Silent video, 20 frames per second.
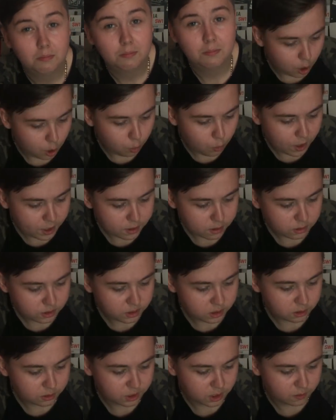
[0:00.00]
Where do you
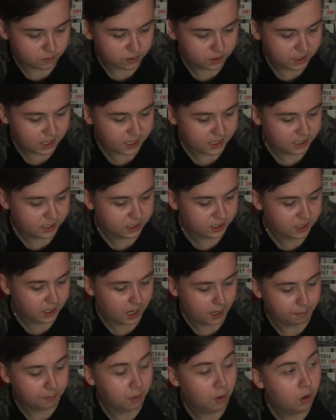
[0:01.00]
see yourselves in 10 years
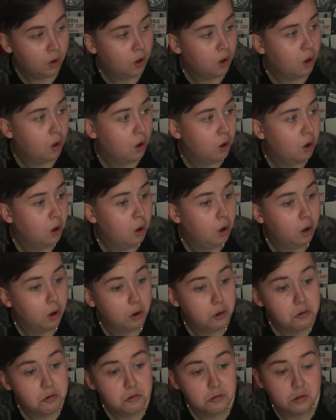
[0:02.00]
time?
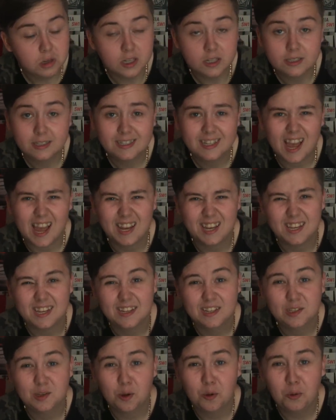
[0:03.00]
10
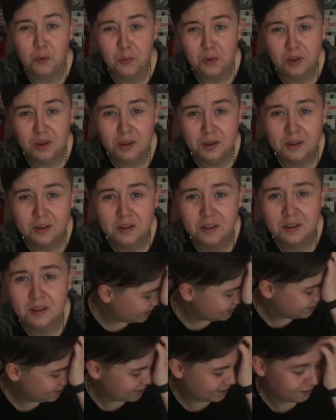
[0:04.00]
years older?
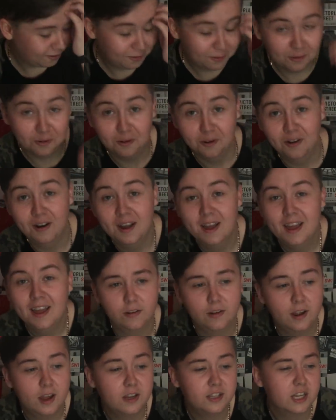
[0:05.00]
Actually, I thought,
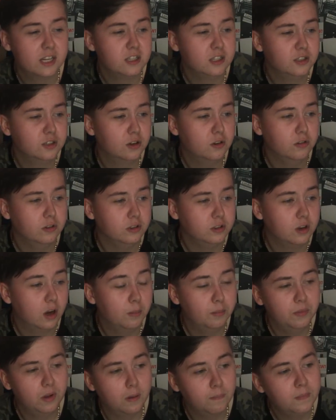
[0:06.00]
and 10 years older,
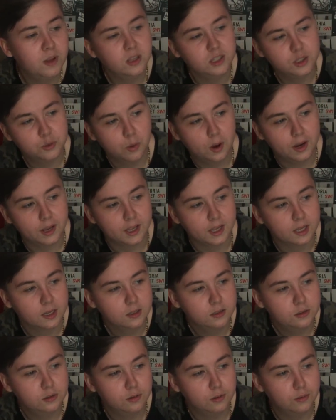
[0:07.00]
so I'm nearly 20,
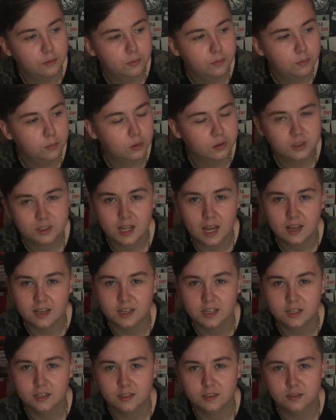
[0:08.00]
so what's
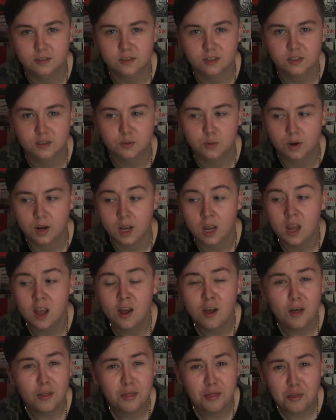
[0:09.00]
10 years and 20?
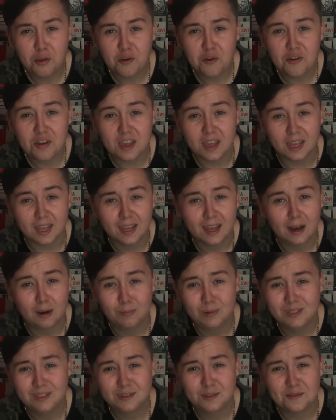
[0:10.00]
30.
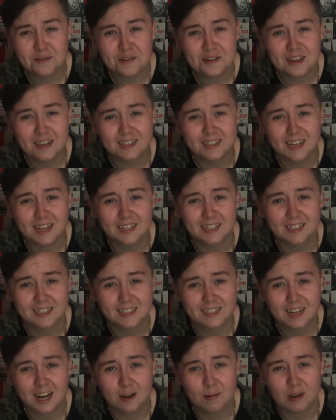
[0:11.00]
I'll be 30 in 10
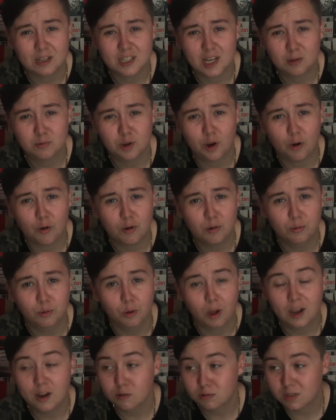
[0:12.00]
years time. That sounds
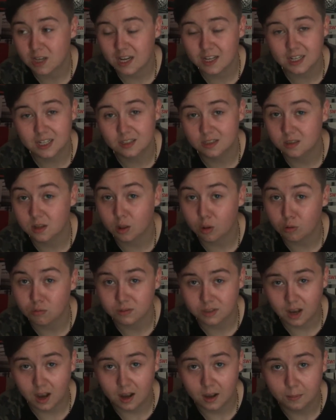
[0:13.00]
horrible. I know 10 years is a
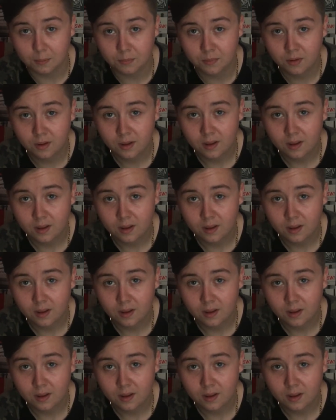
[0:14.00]
long time,